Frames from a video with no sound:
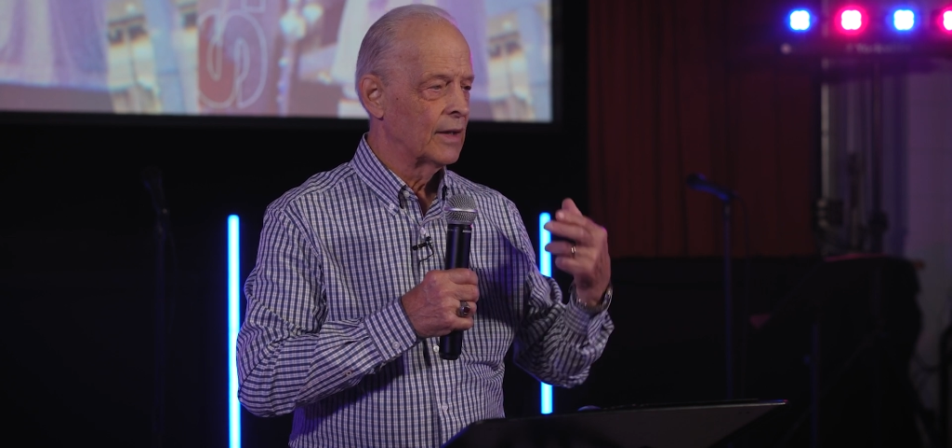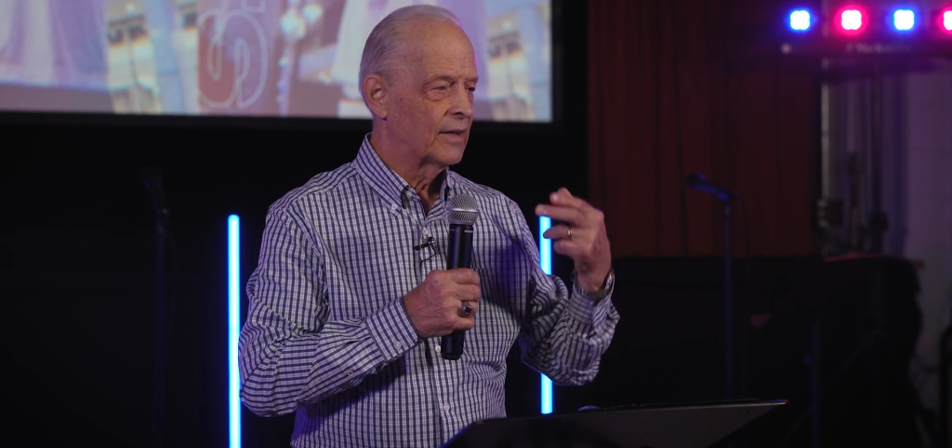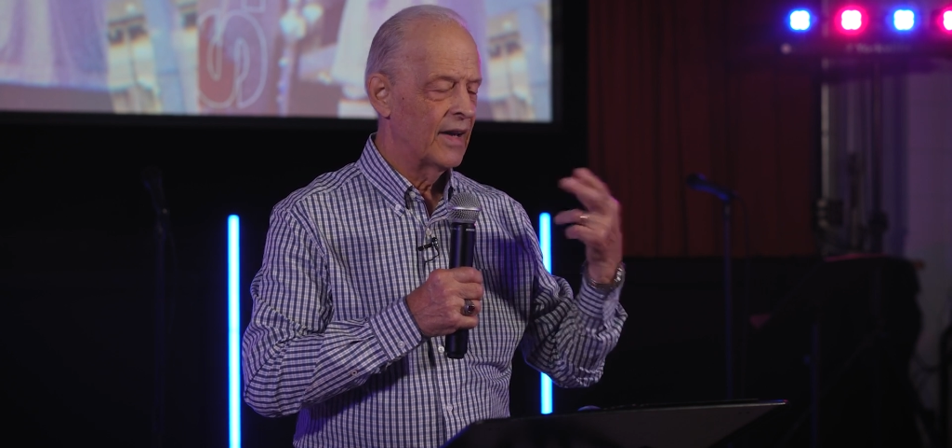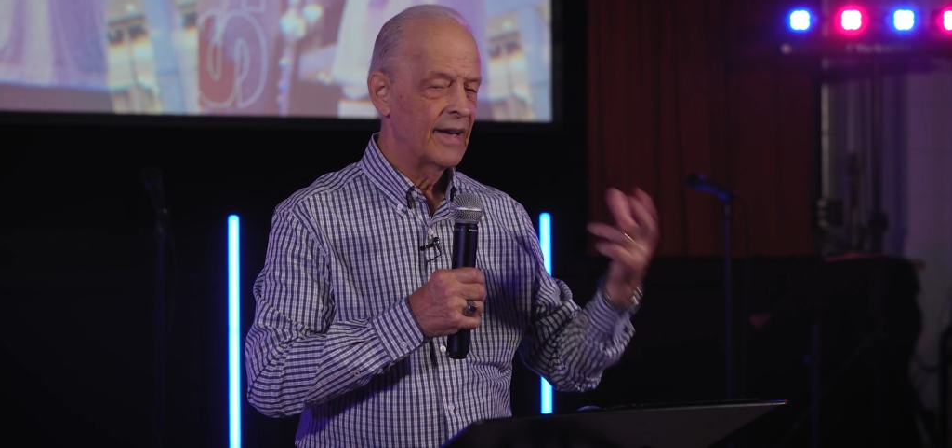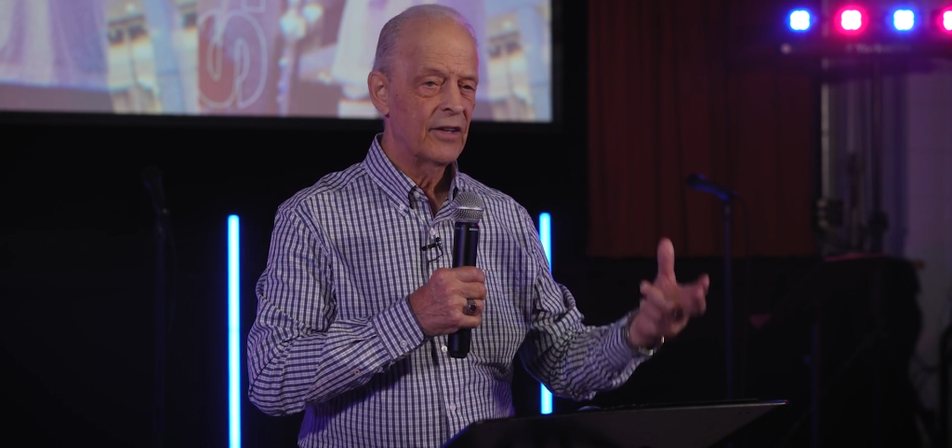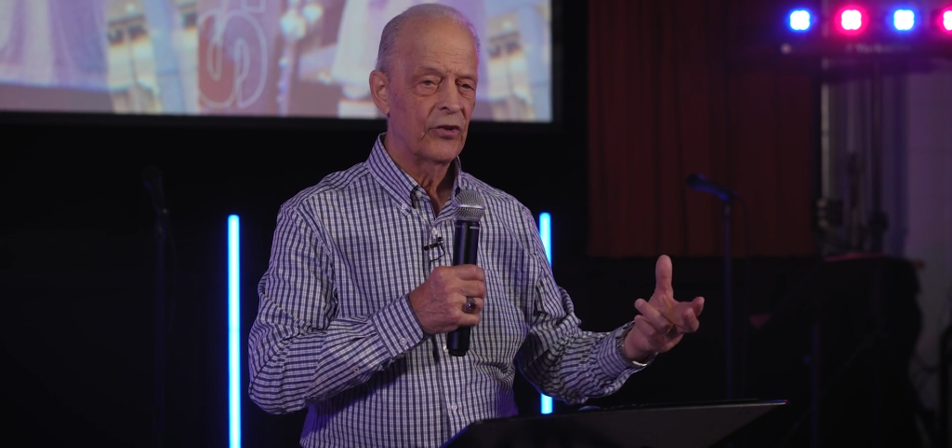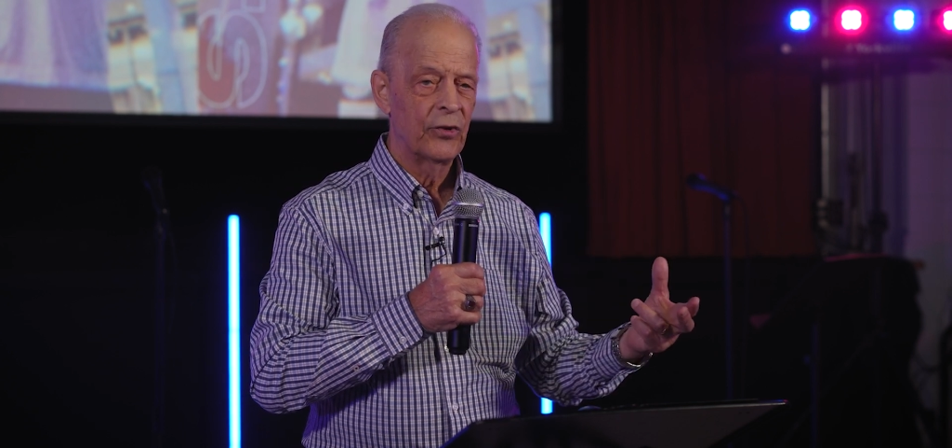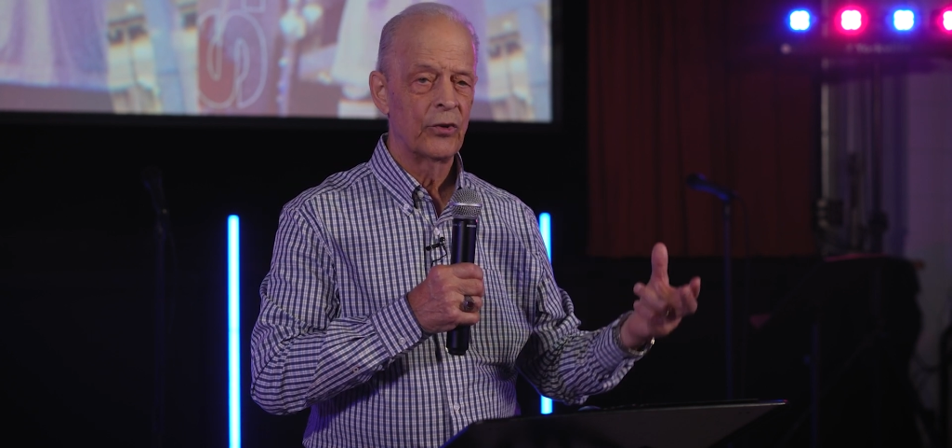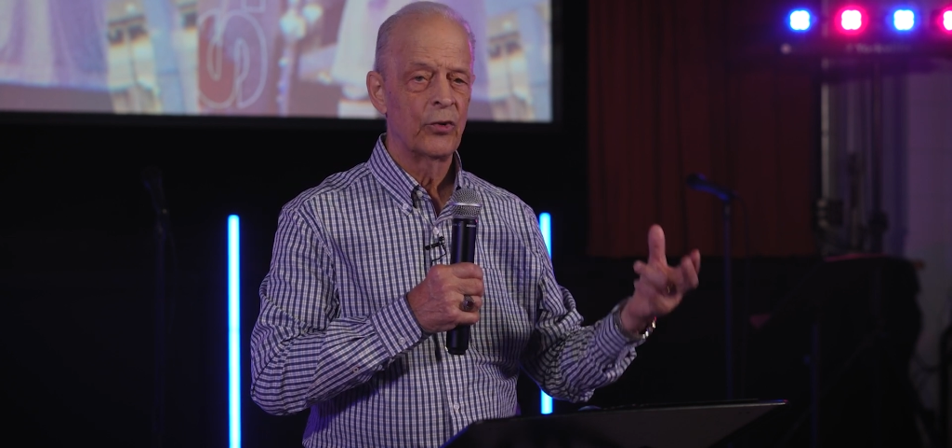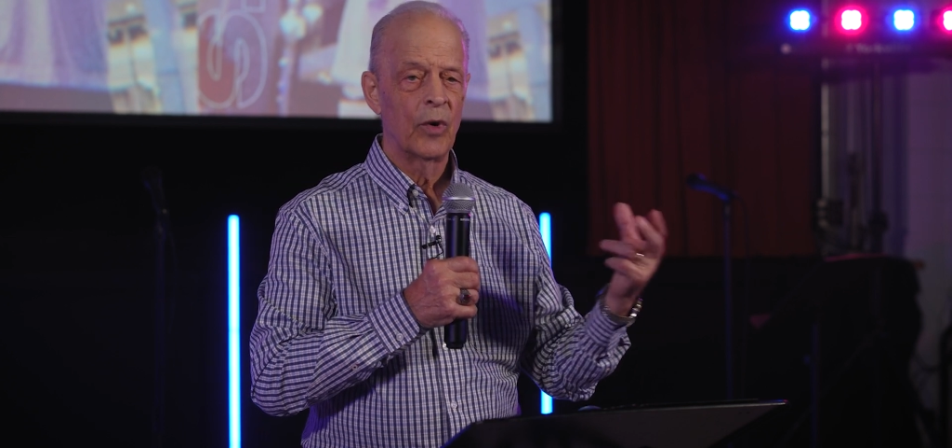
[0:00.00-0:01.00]
takes
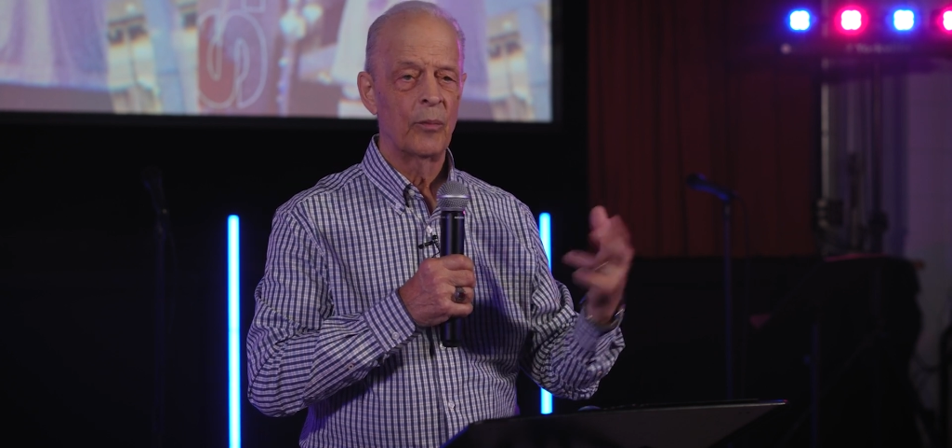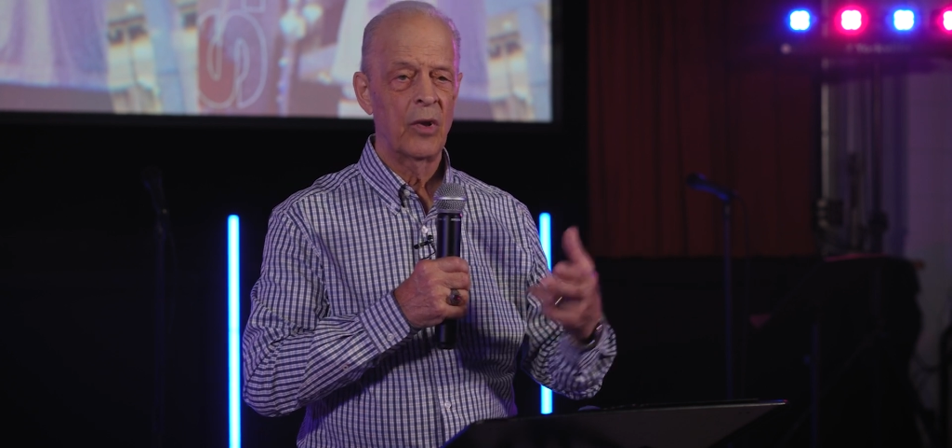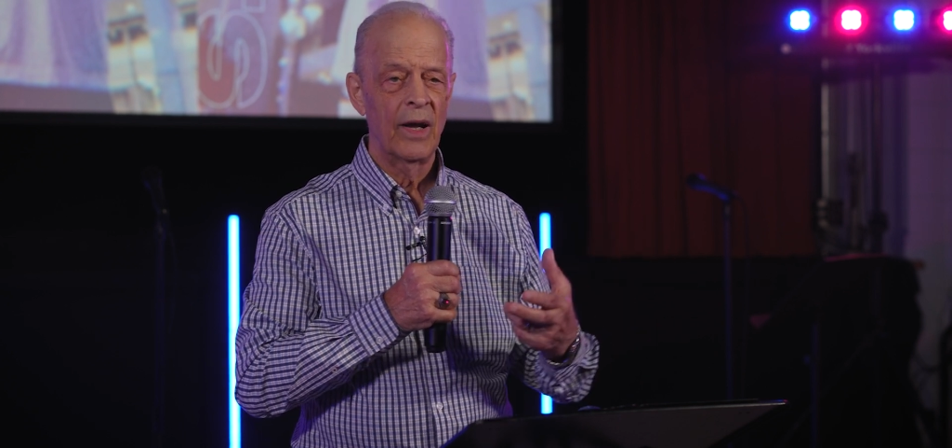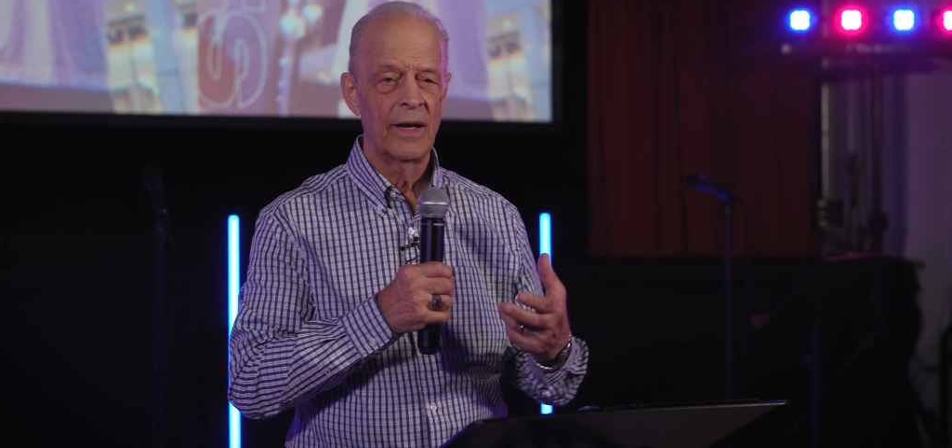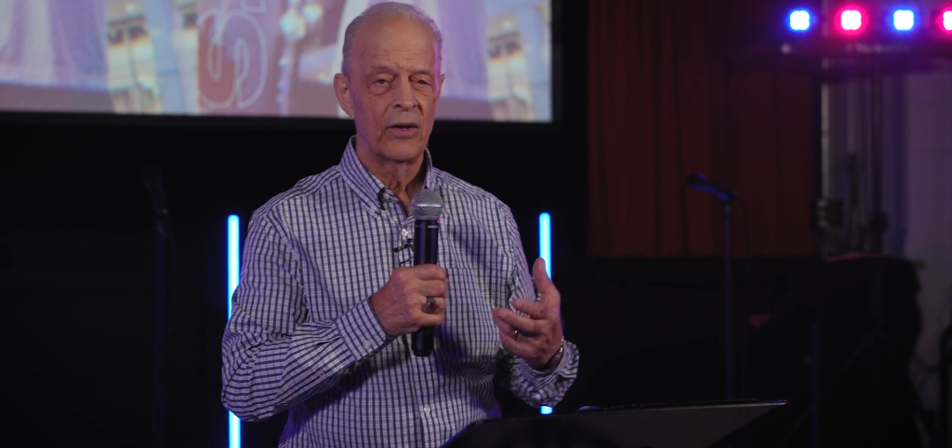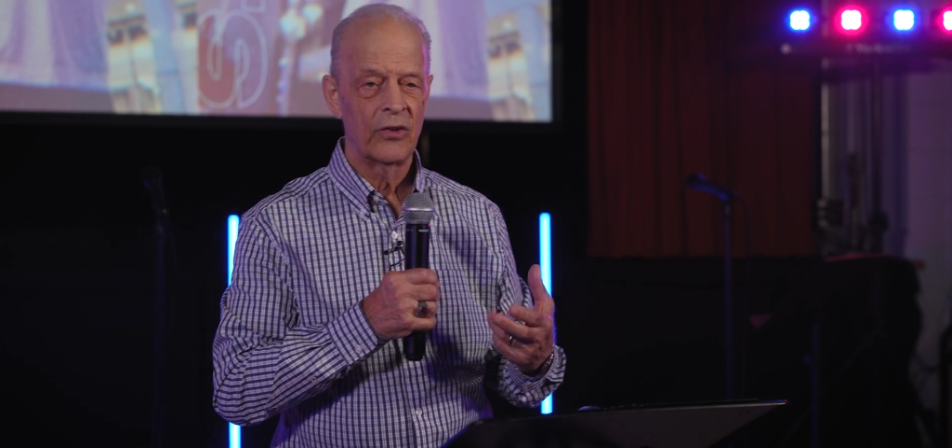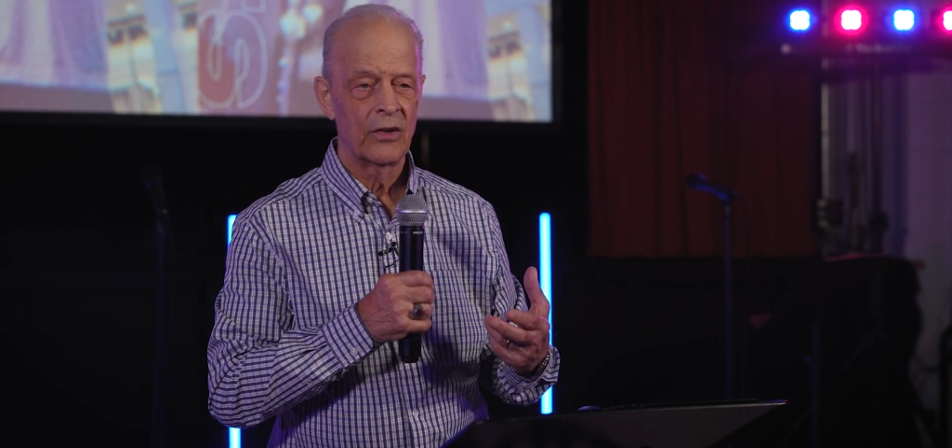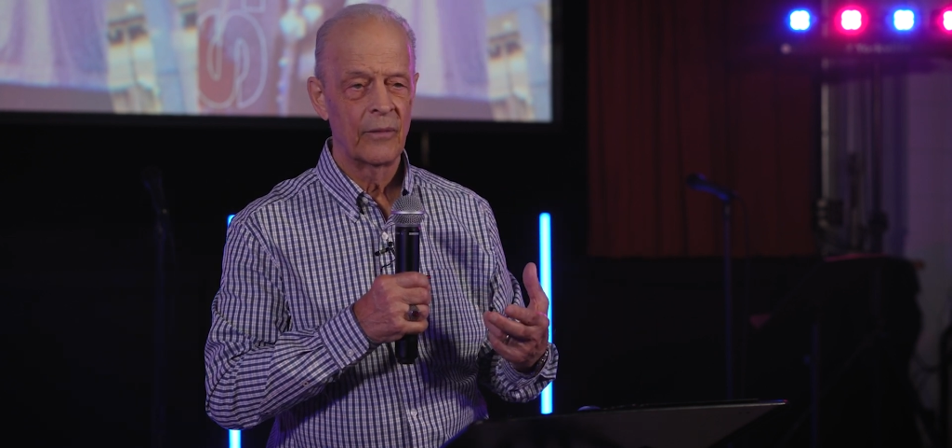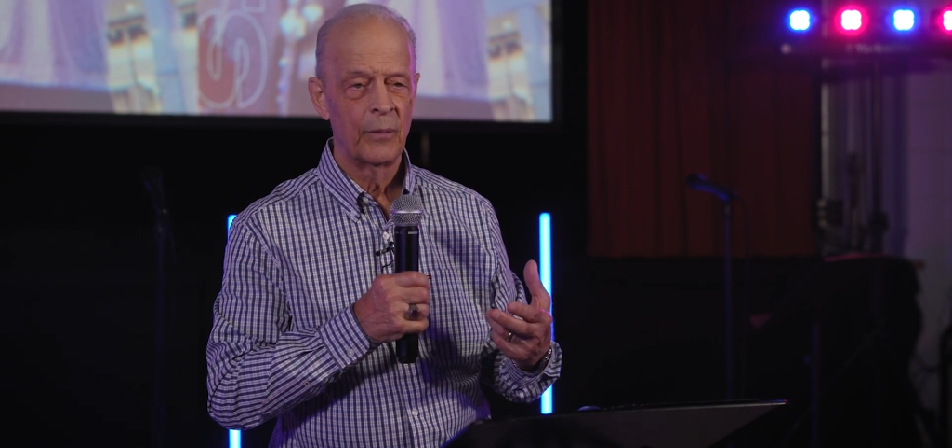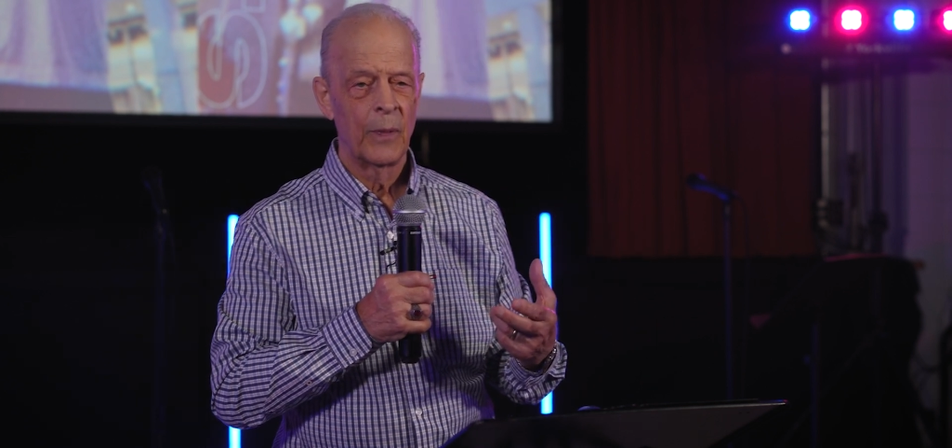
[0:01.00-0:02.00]
you to a
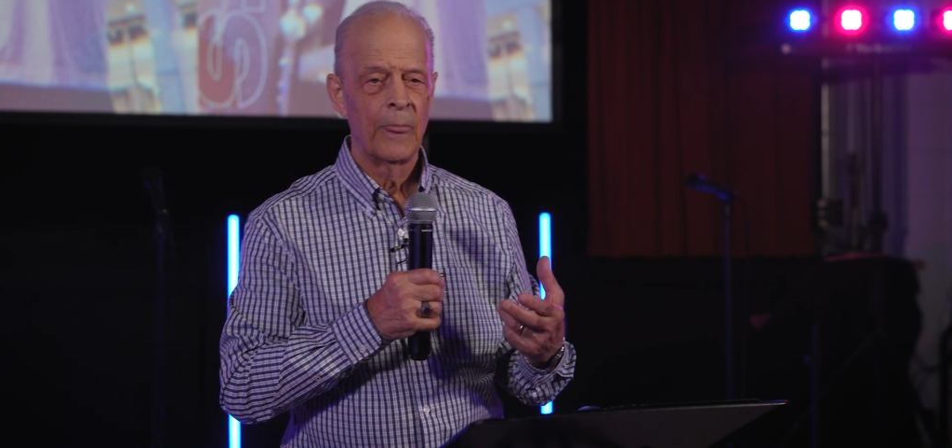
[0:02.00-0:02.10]
place